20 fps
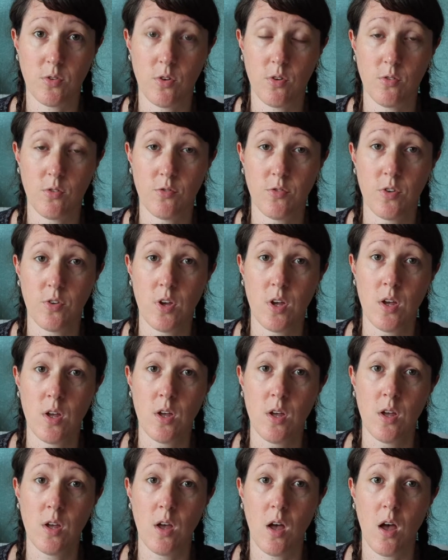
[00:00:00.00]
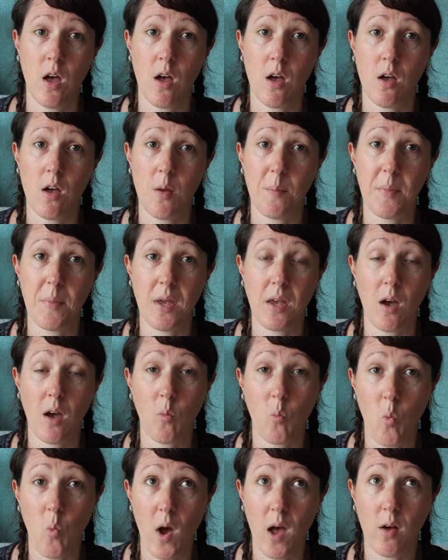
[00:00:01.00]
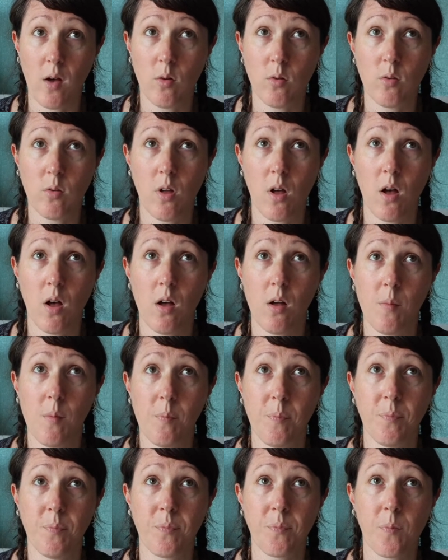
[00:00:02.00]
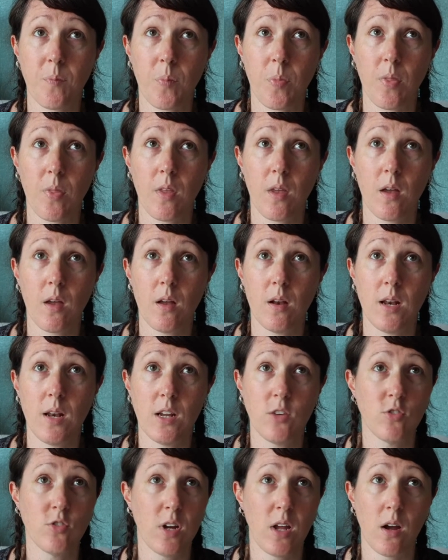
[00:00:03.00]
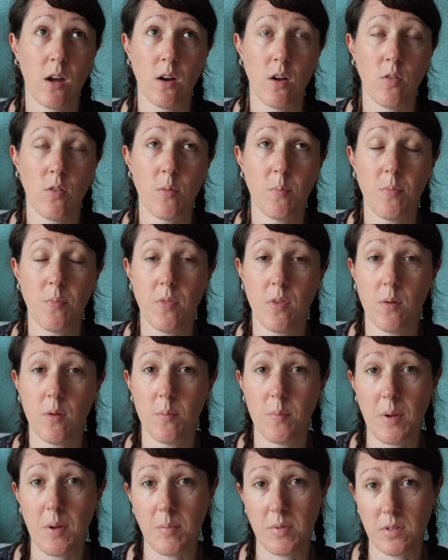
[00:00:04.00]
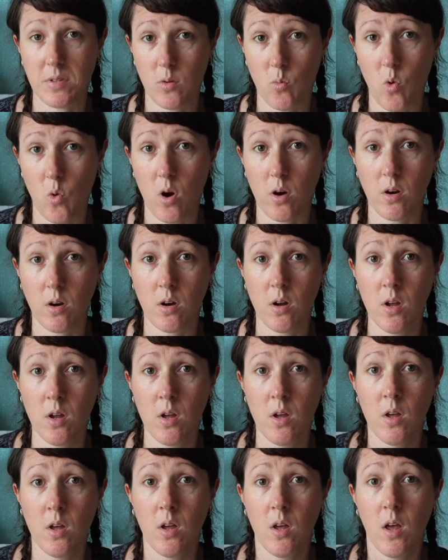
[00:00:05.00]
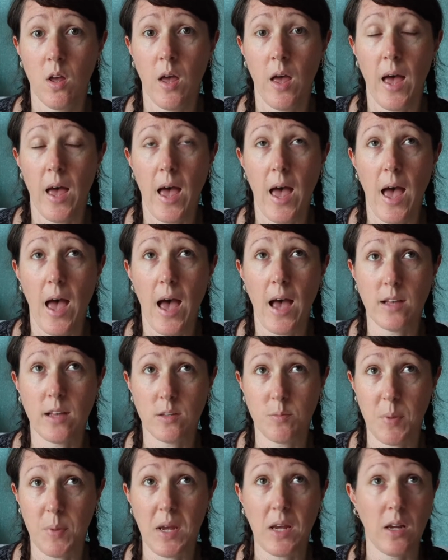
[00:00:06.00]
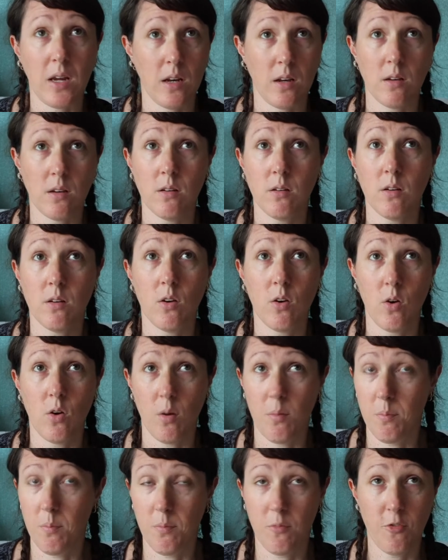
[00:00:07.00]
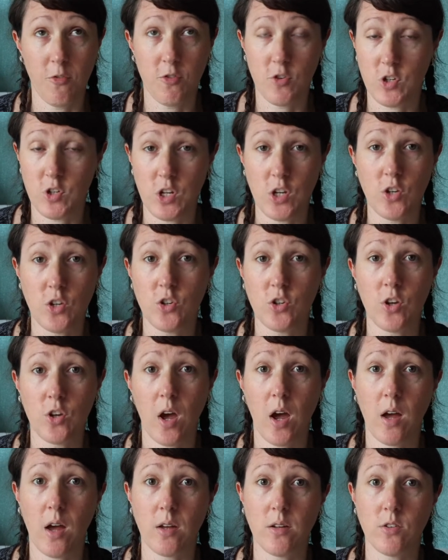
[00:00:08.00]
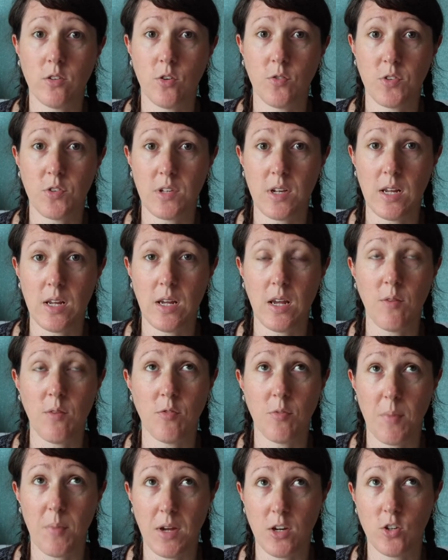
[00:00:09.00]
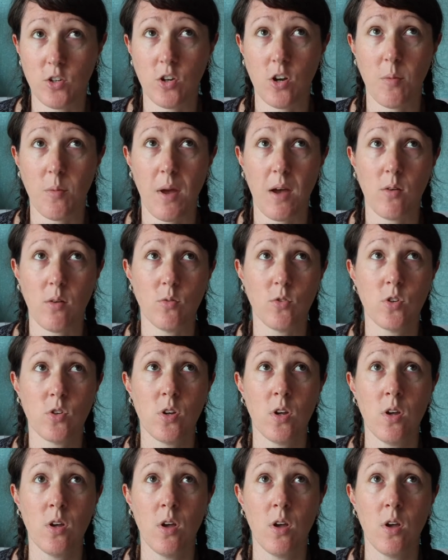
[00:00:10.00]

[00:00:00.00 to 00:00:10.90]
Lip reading: of her being unwell. Literally, I know that BBC One has been footage and obviously information about